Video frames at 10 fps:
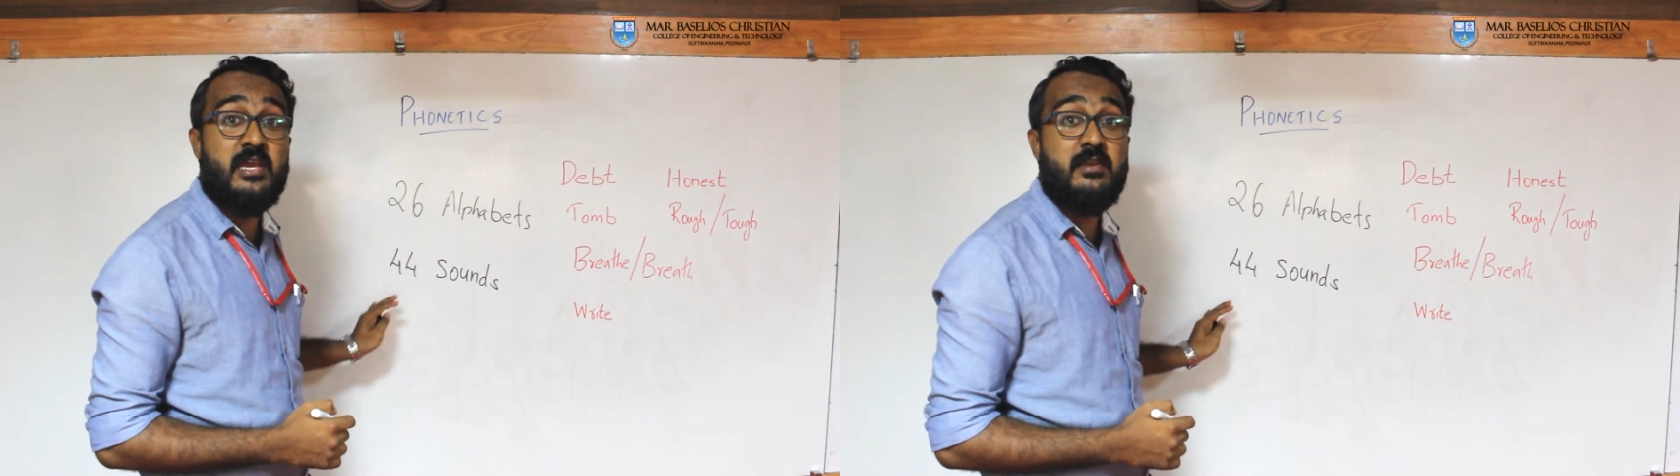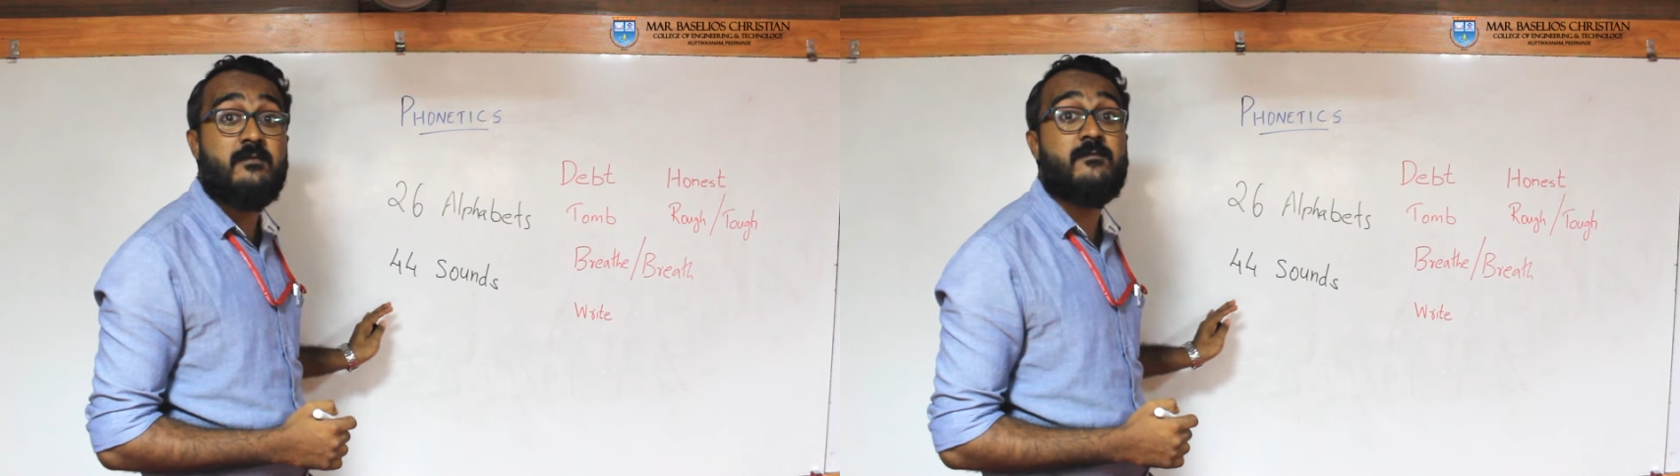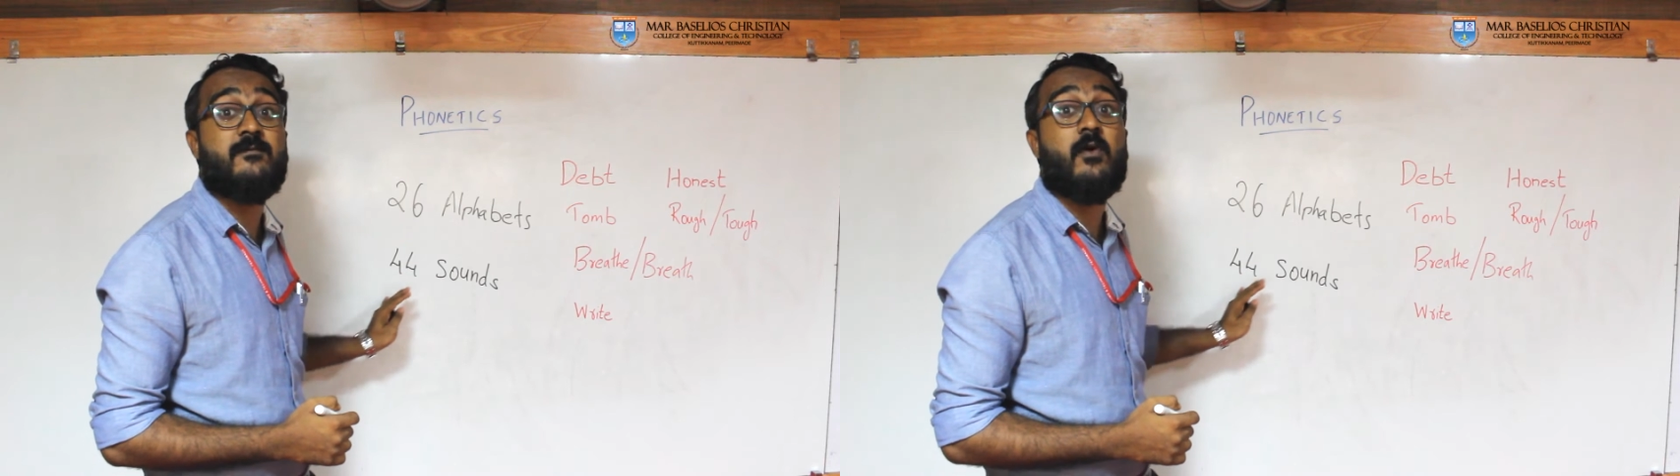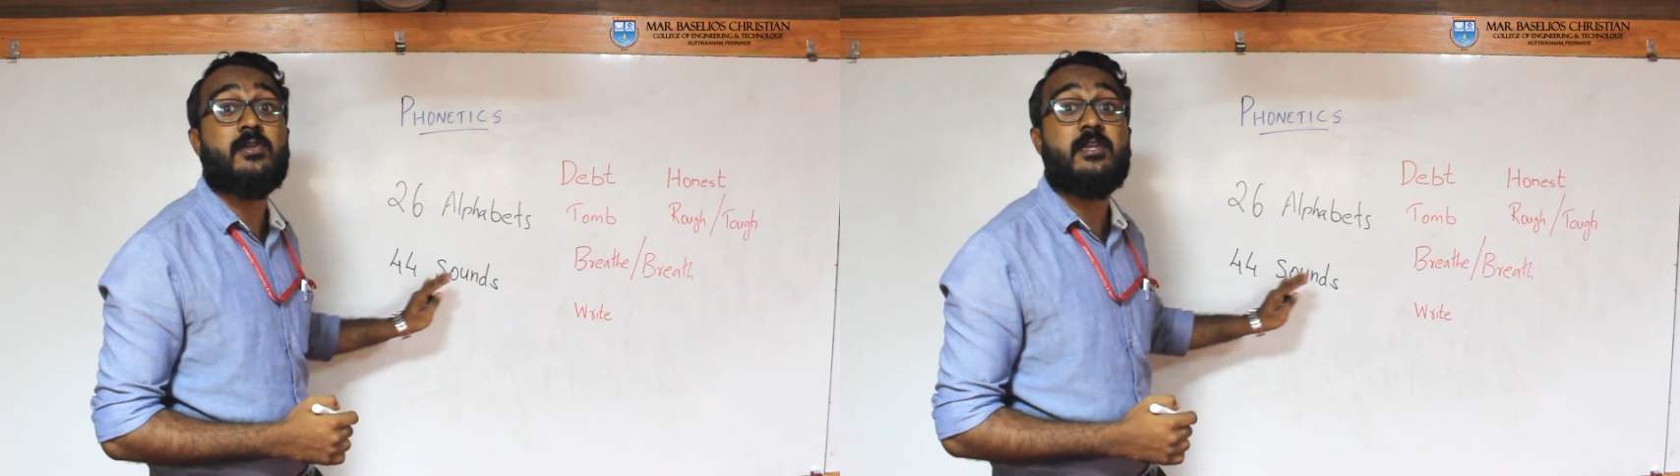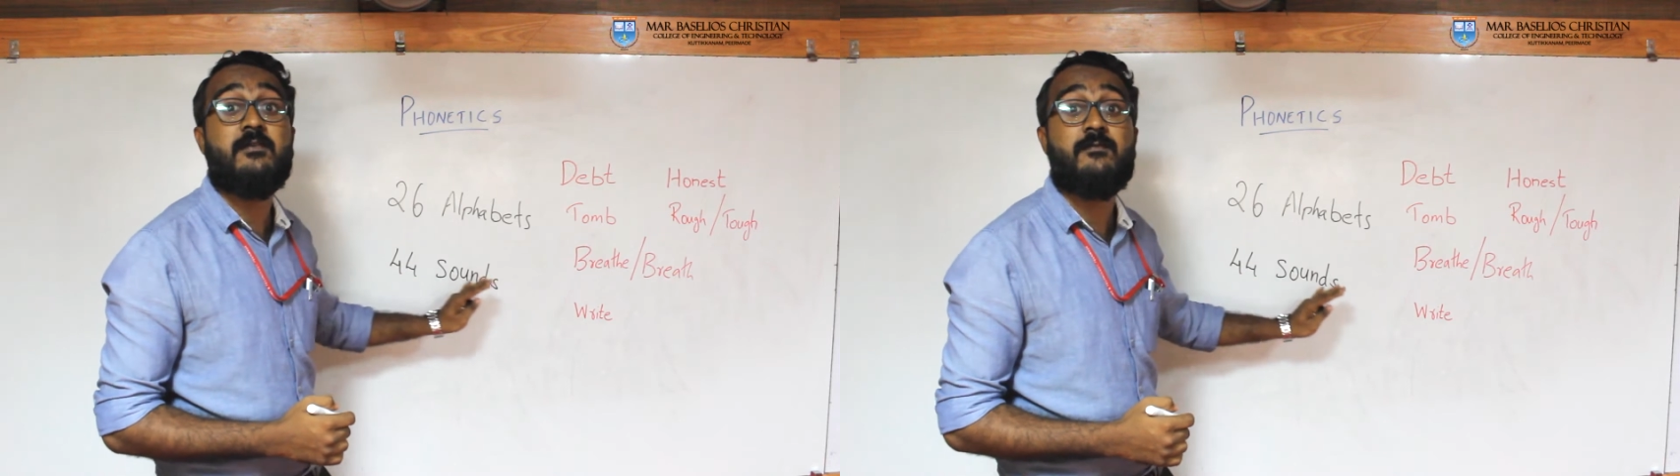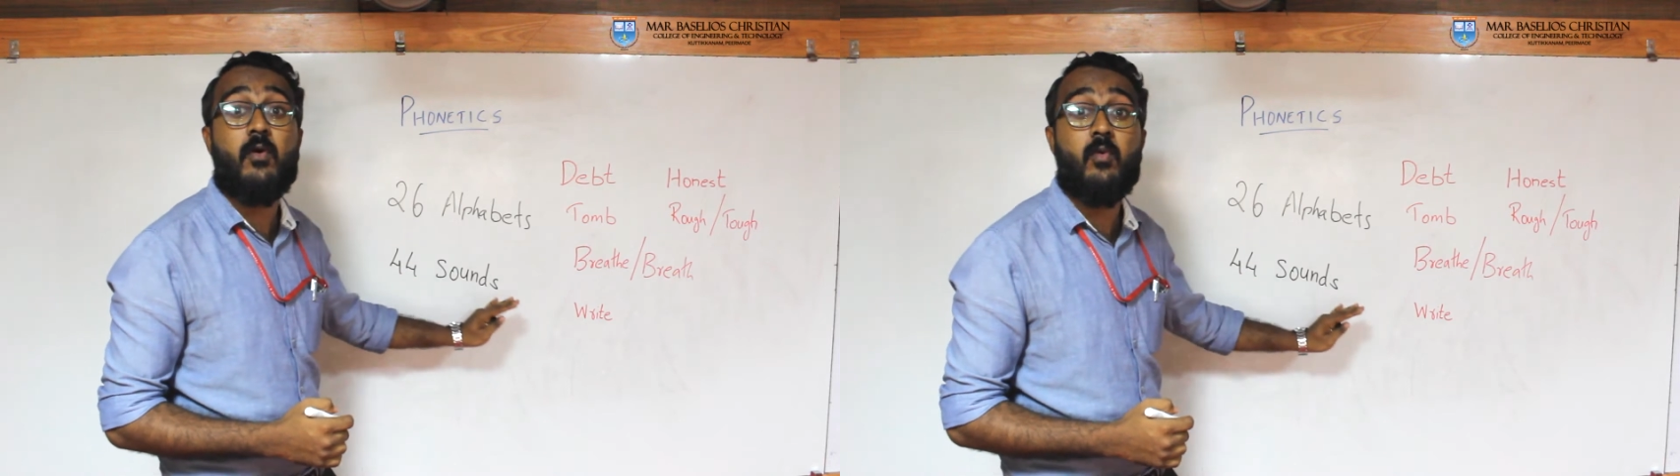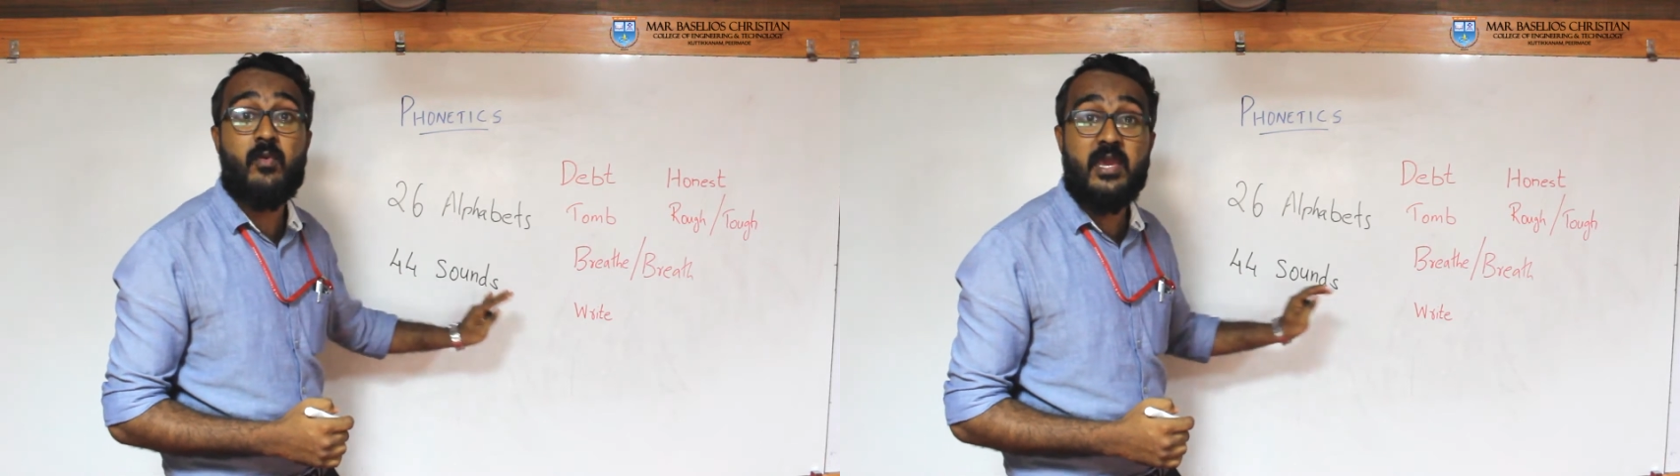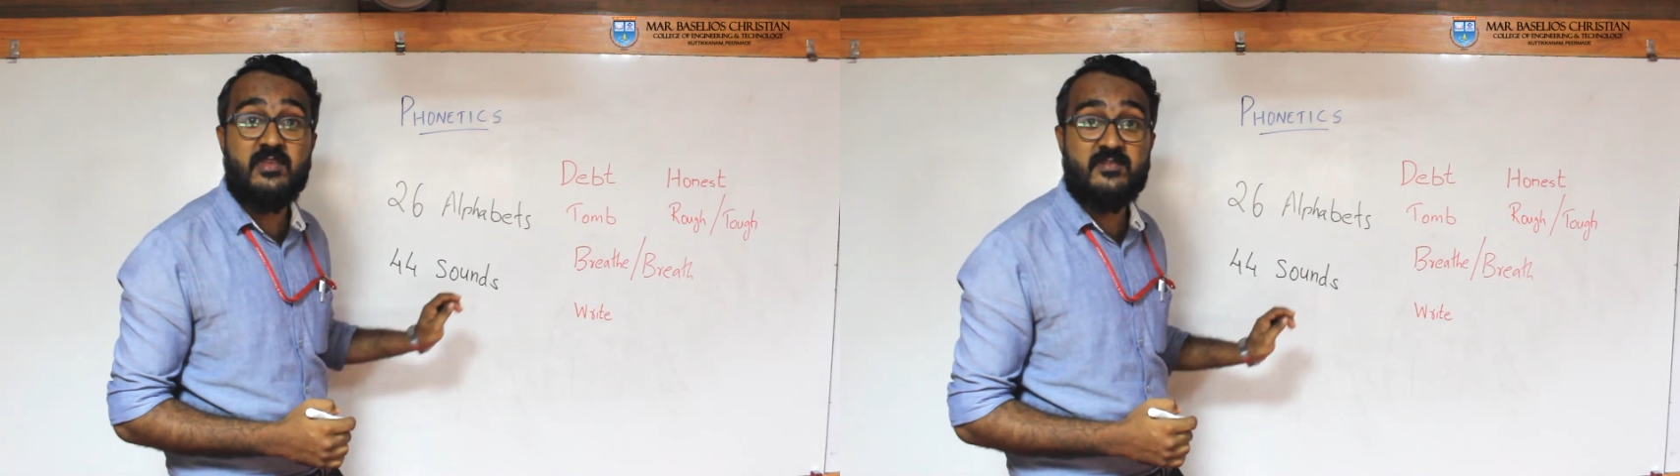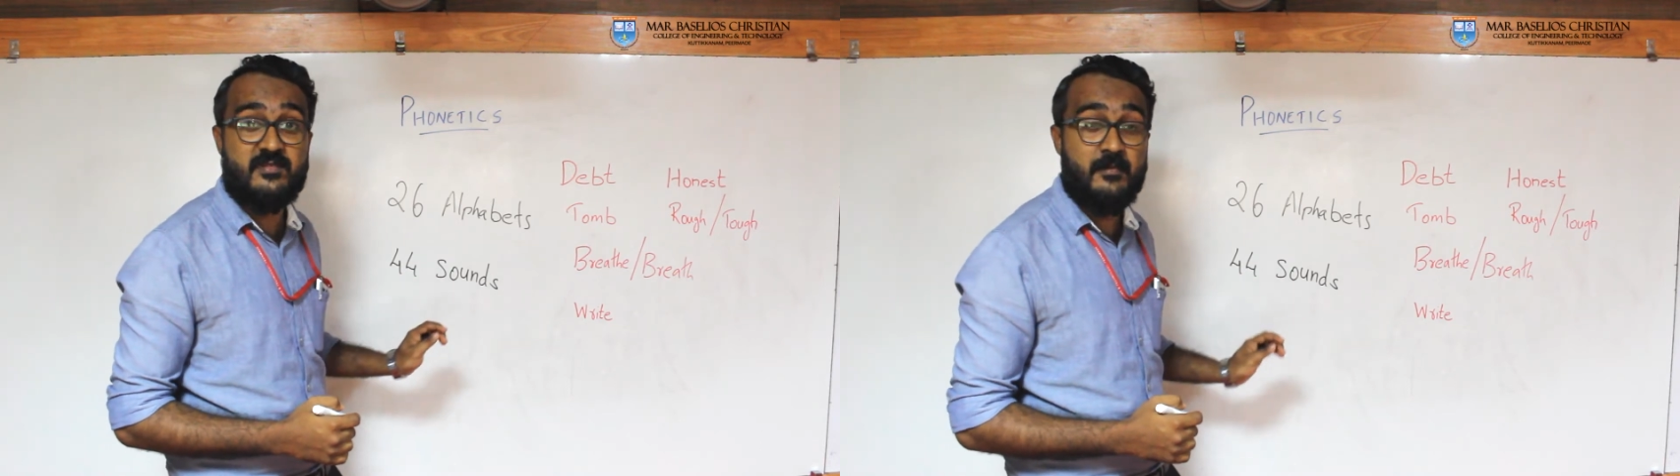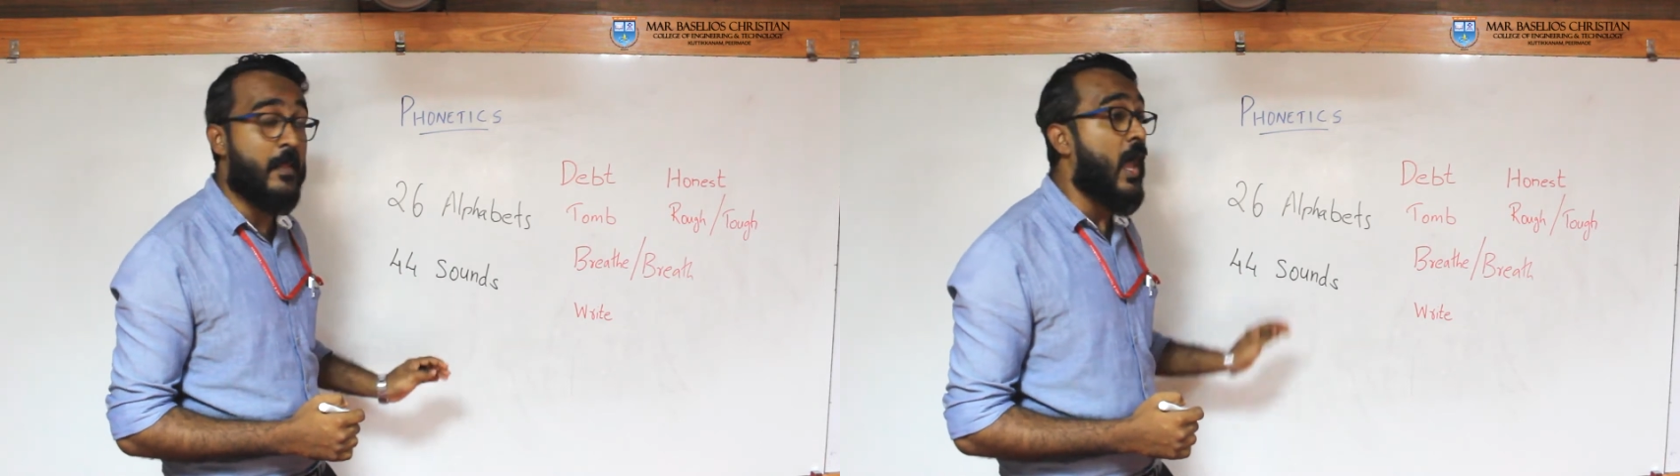in 44
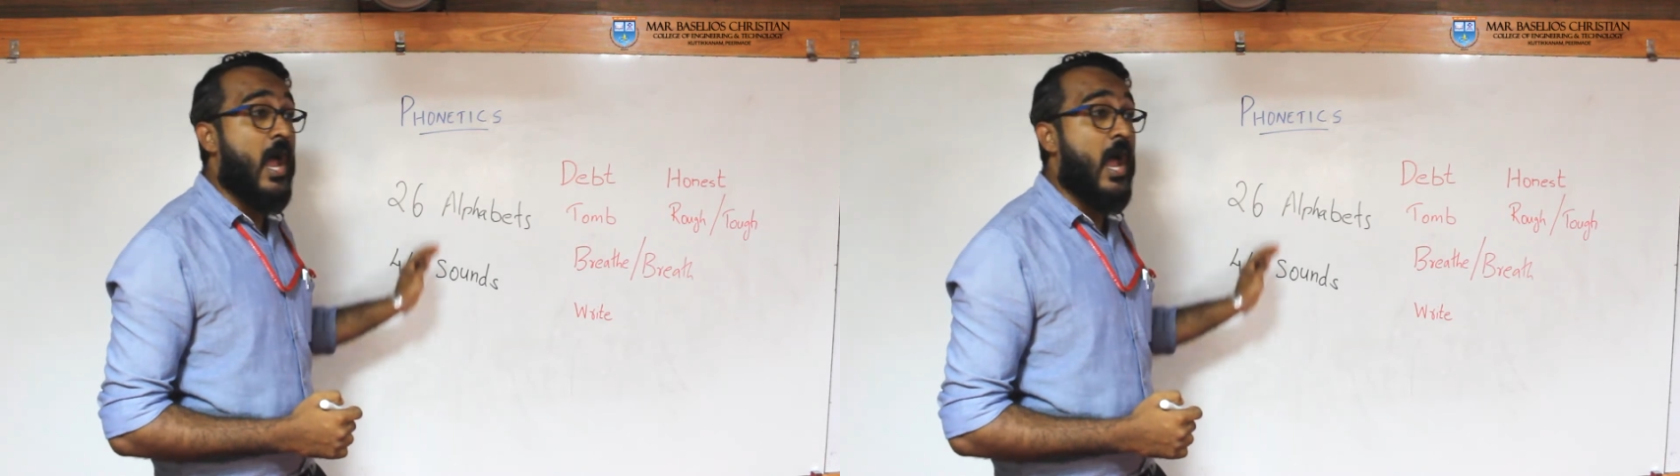ways.